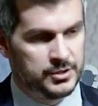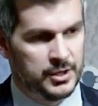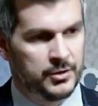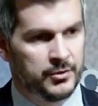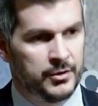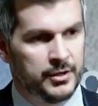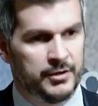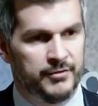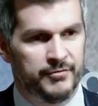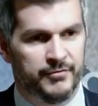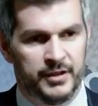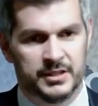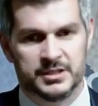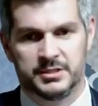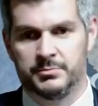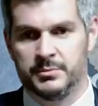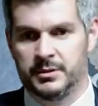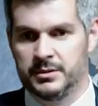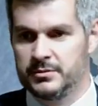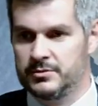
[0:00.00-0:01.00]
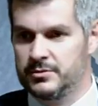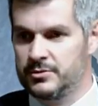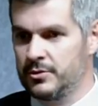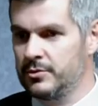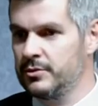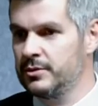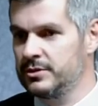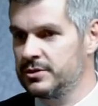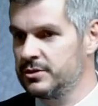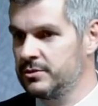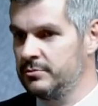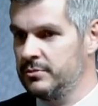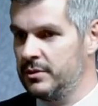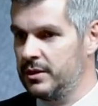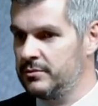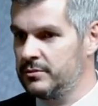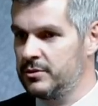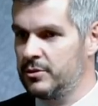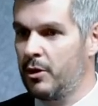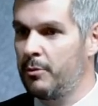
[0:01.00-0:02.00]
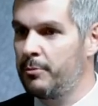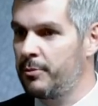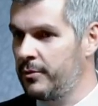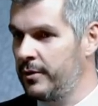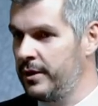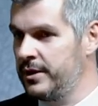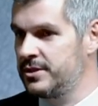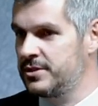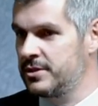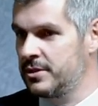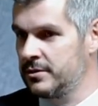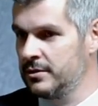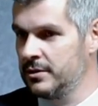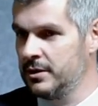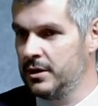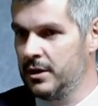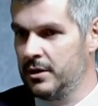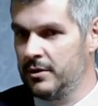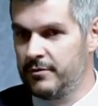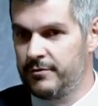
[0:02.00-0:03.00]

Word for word: generate investment, tourism, and cooperation,